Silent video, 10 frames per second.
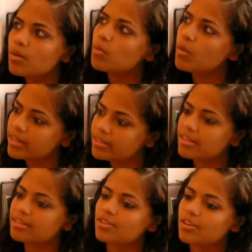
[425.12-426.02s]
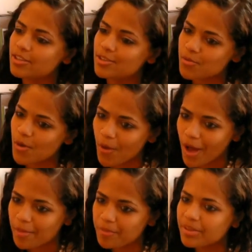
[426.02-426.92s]
that once I started to grow
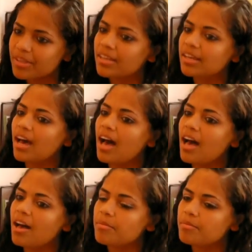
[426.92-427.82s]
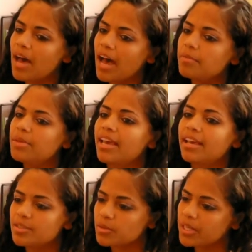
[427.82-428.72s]
up, I
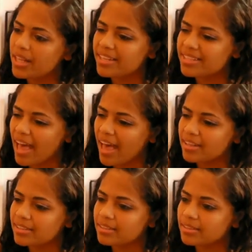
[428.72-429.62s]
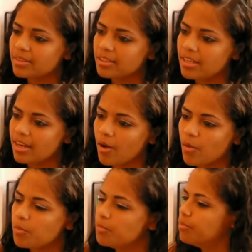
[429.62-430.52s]
began to realize that, you
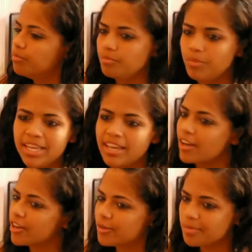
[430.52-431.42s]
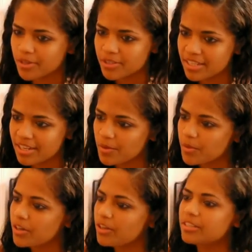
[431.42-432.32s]
know, being a good person in the
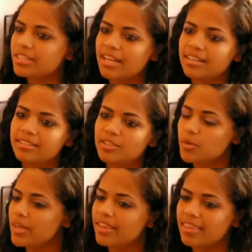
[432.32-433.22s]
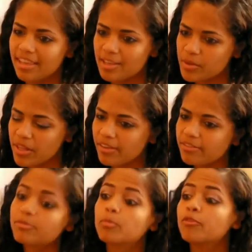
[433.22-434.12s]
world and doing the thing you
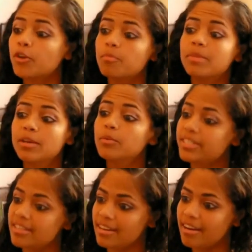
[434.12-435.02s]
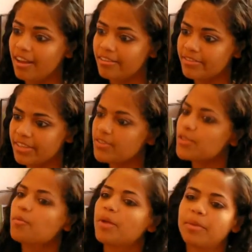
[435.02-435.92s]
love for me wasn't enough, even
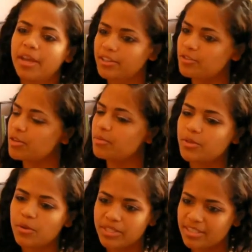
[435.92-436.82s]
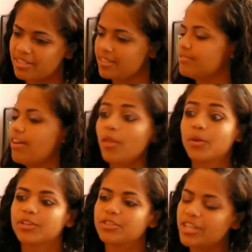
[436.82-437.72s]
though my parents' dream was always to just
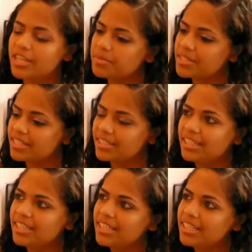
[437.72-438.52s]
follow your dreams. And